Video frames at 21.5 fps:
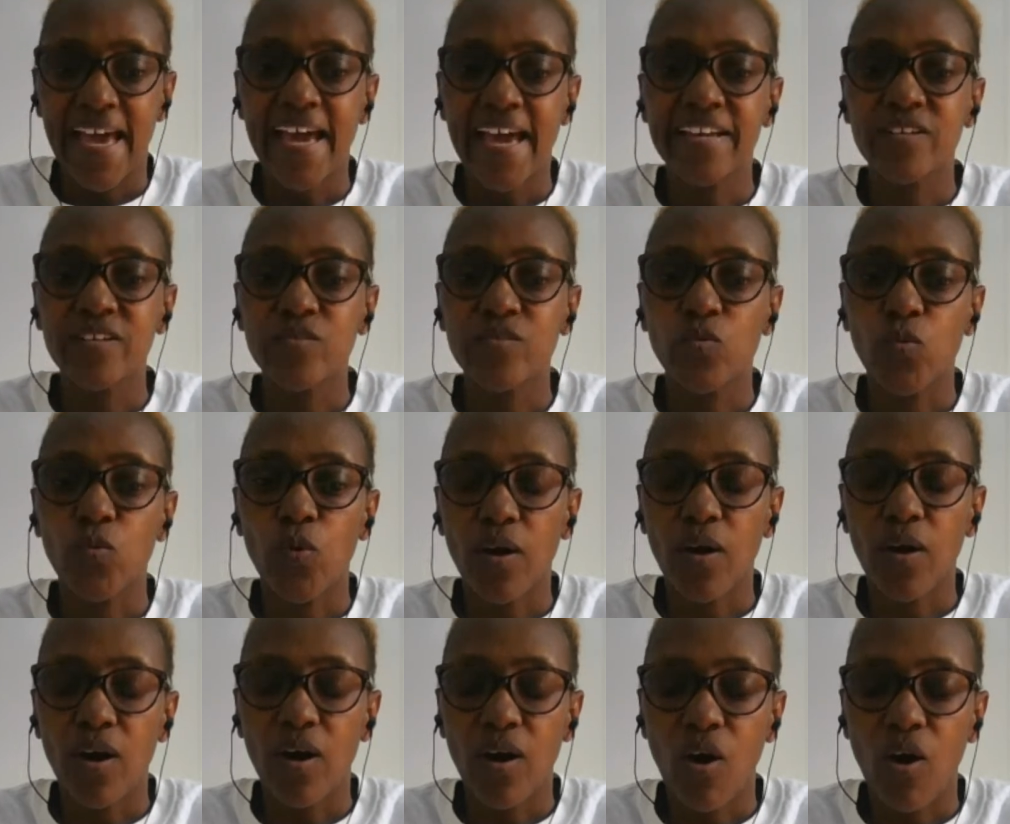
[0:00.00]
And
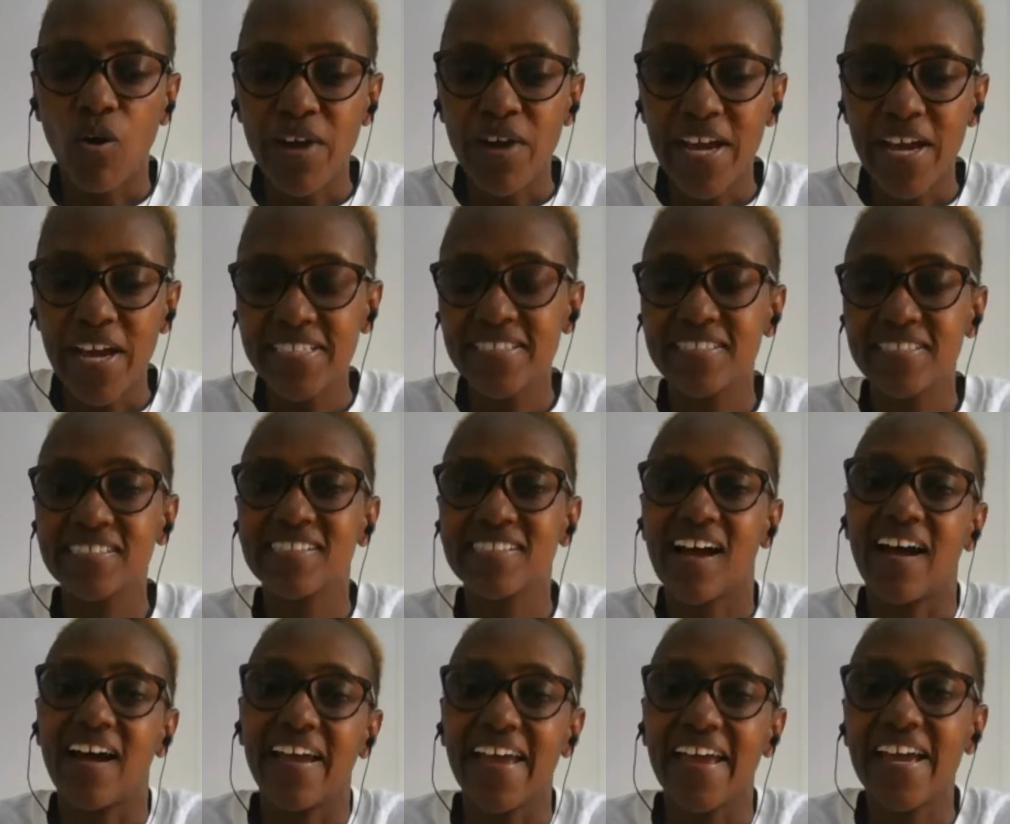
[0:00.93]
already these
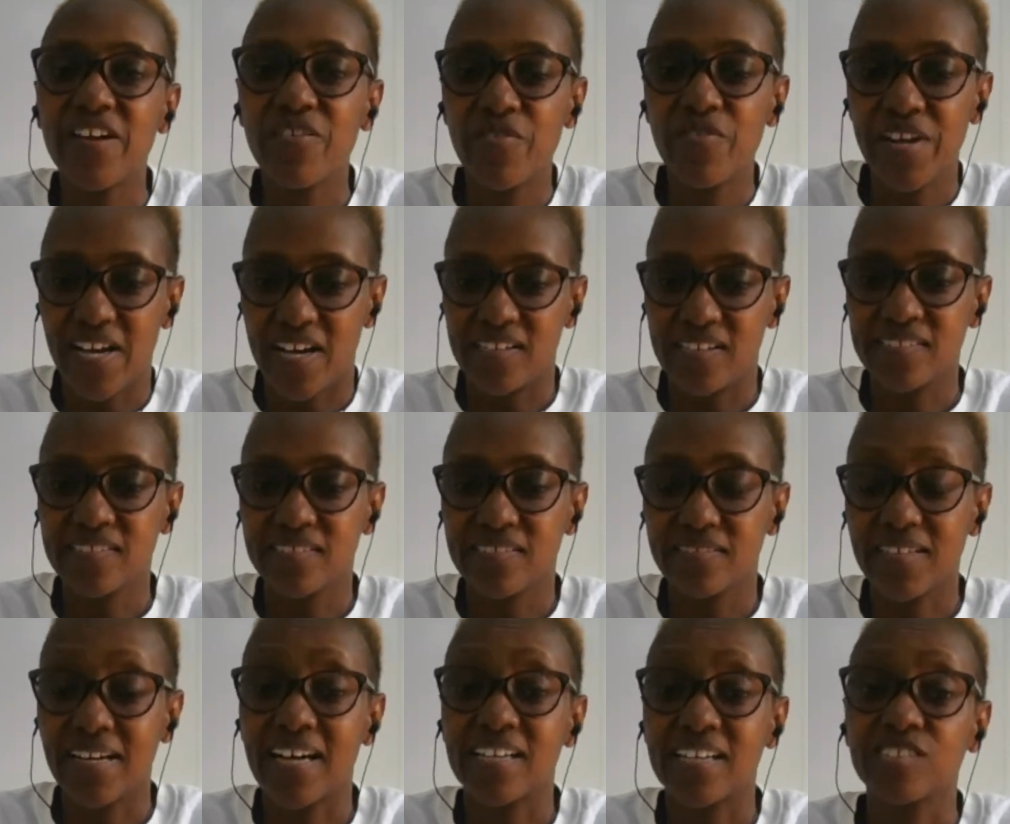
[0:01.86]
are areas
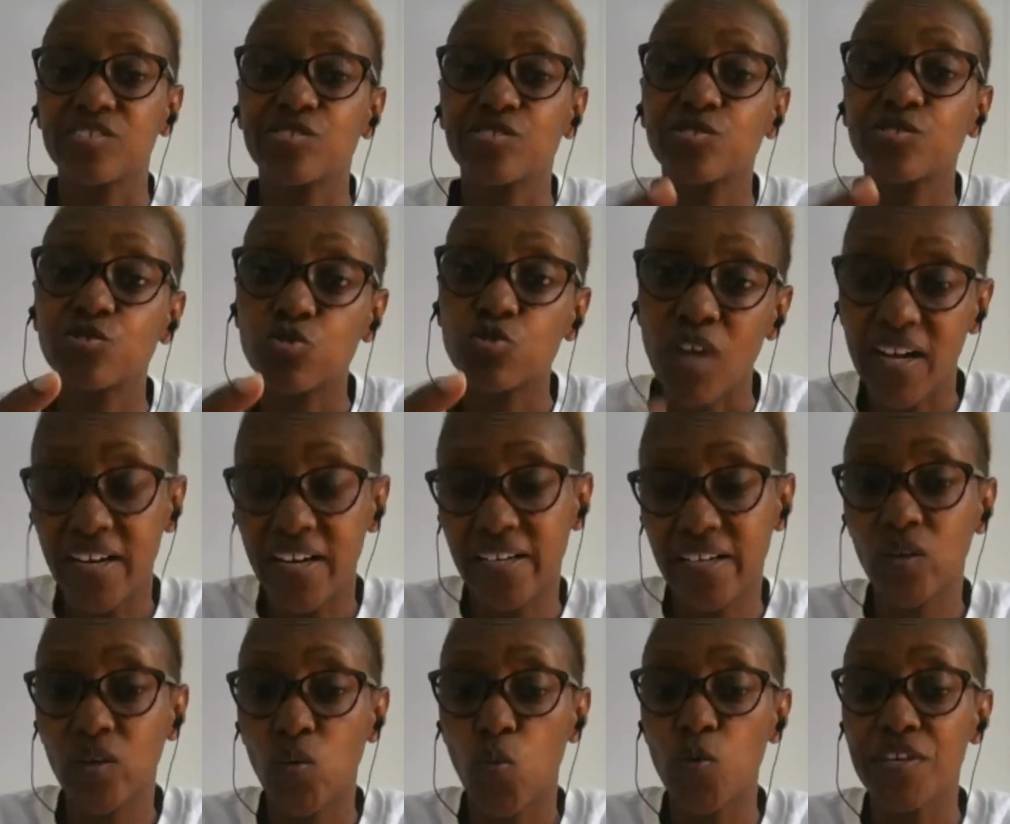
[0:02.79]
that are
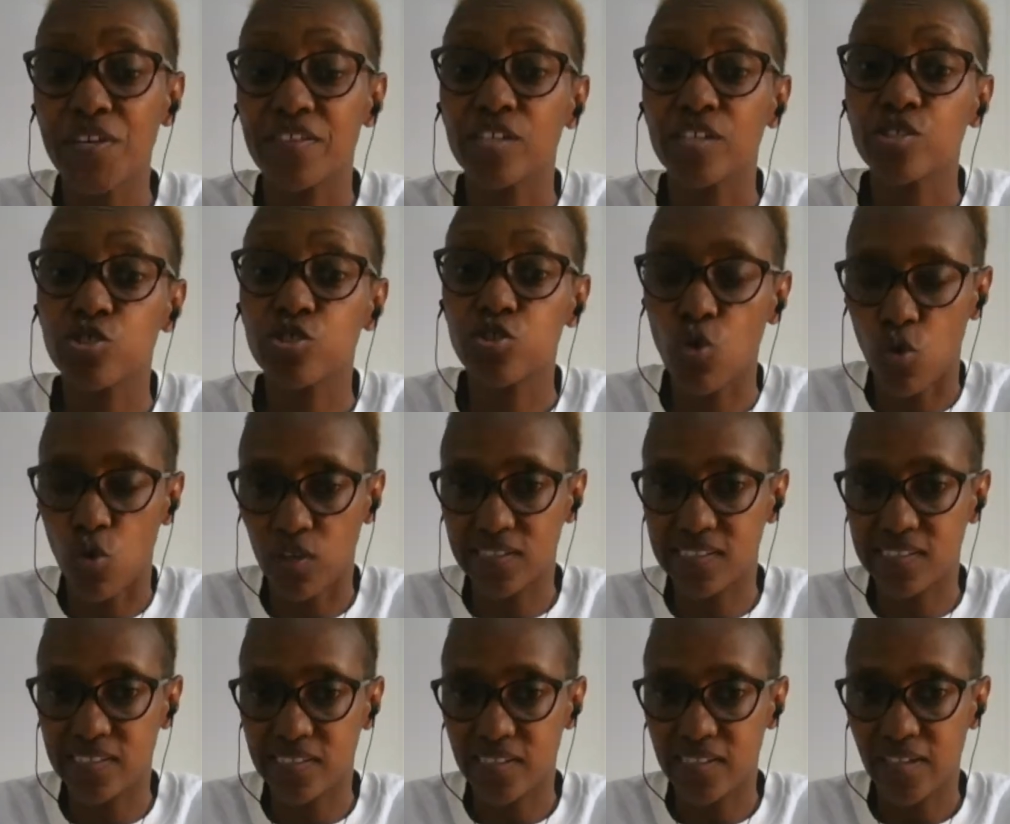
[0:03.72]
struggling with
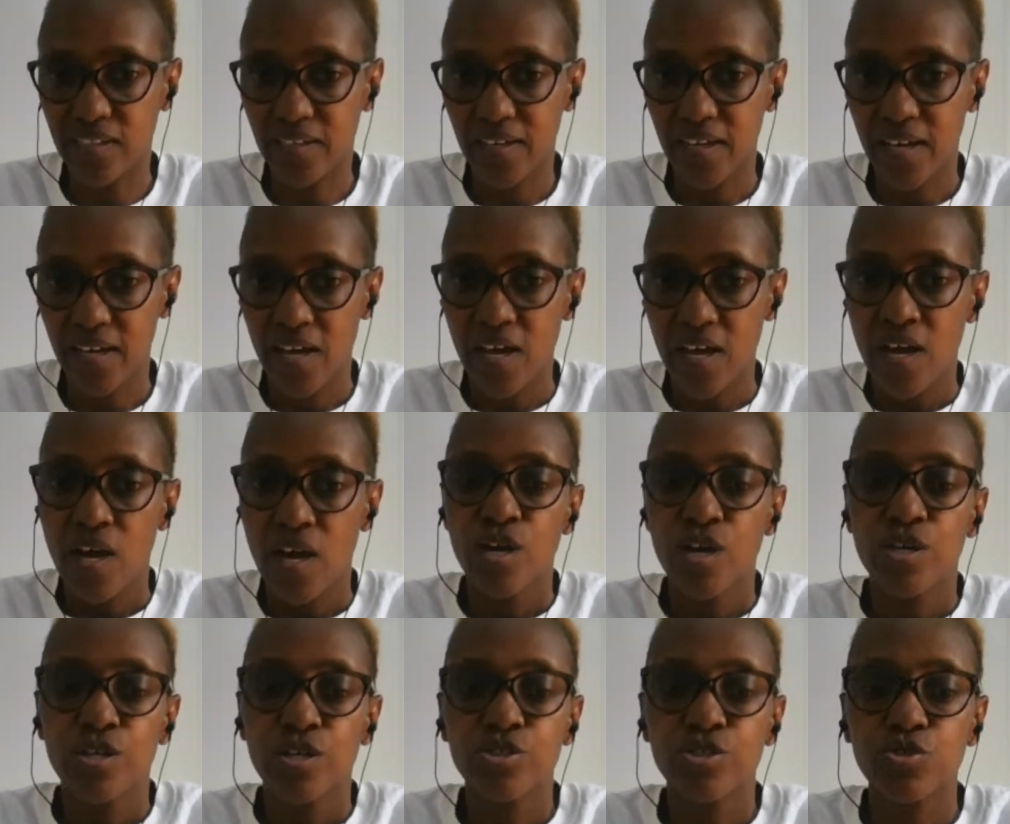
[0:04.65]

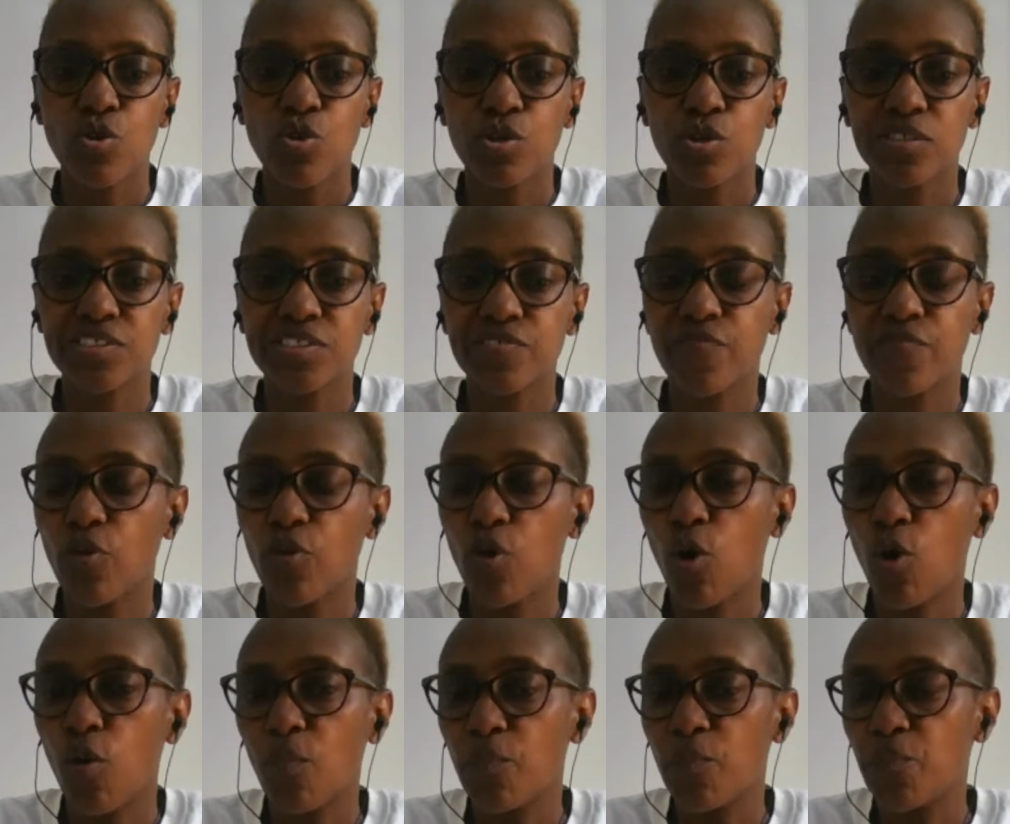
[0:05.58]
shocks
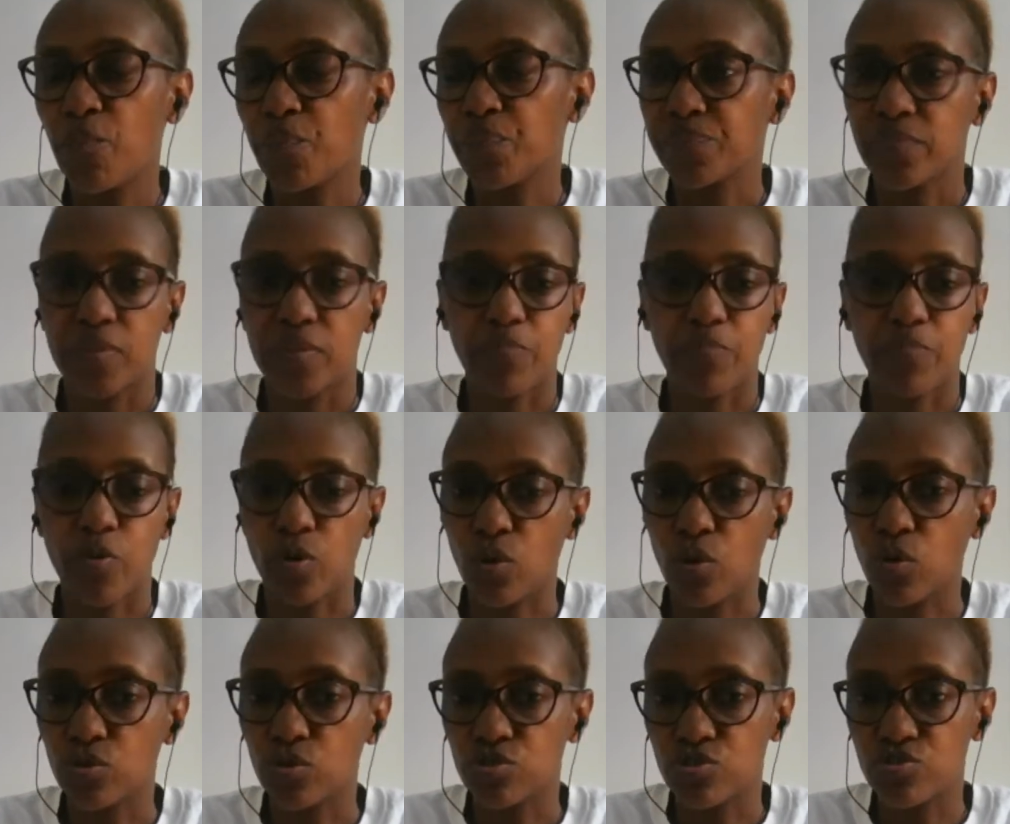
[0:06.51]
from the
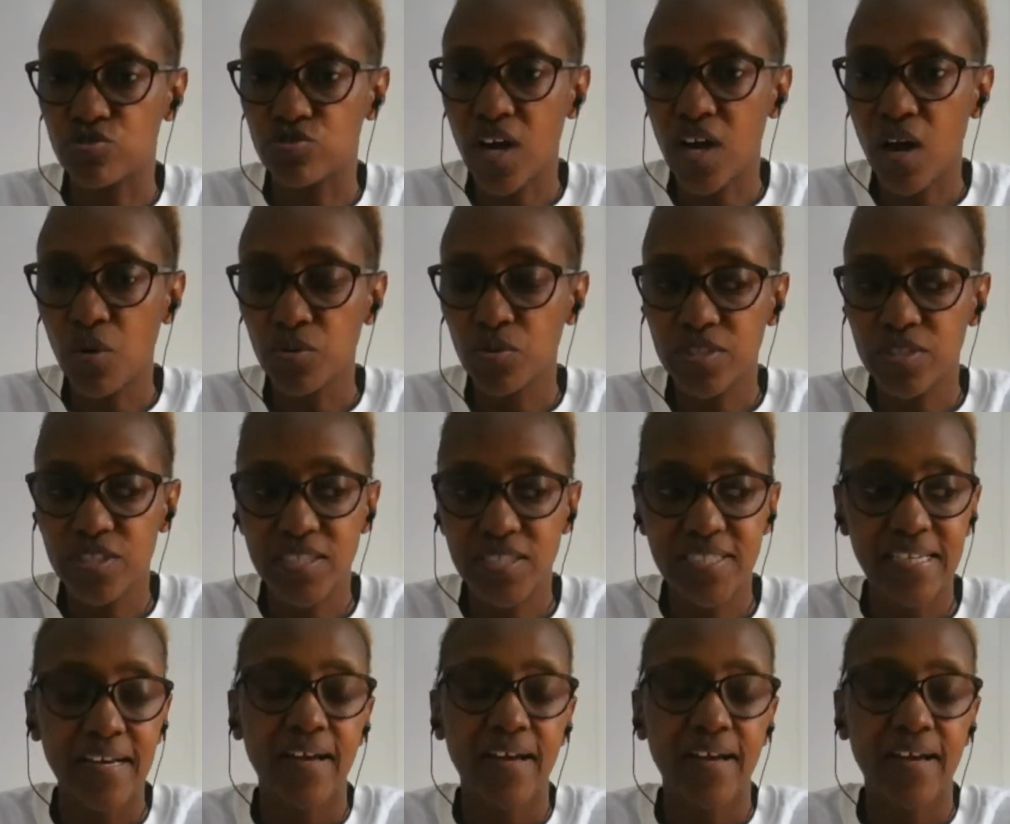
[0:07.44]
prolonged drought,